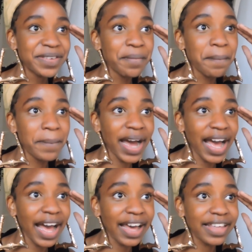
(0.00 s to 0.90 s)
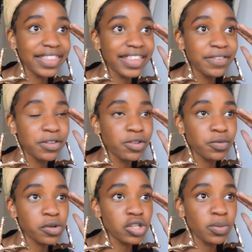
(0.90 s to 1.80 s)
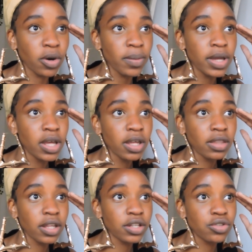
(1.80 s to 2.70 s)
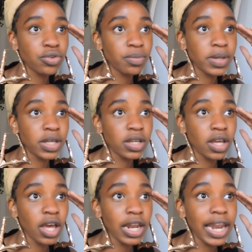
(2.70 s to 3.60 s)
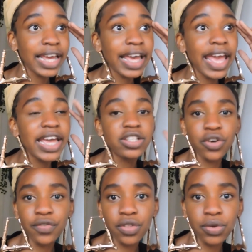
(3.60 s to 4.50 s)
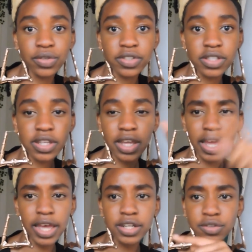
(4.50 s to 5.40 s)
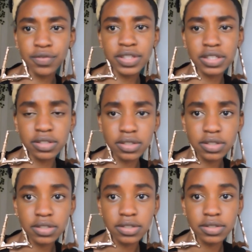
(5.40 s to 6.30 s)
math. If it was 40 bob, then it would be like 8 of those, 8 of these.